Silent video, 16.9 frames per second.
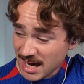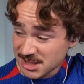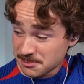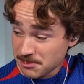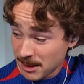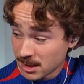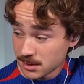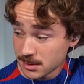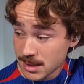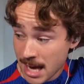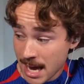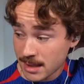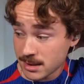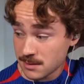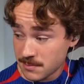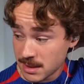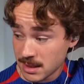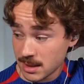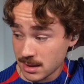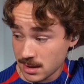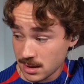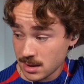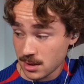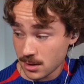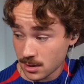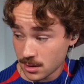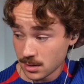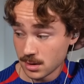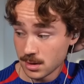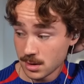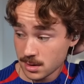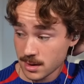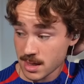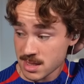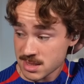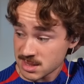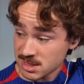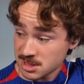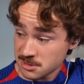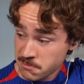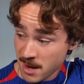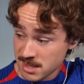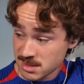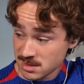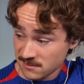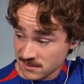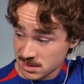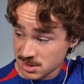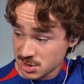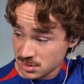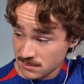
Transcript: I spent a lot in the beginning of the year. Like, it's expensive as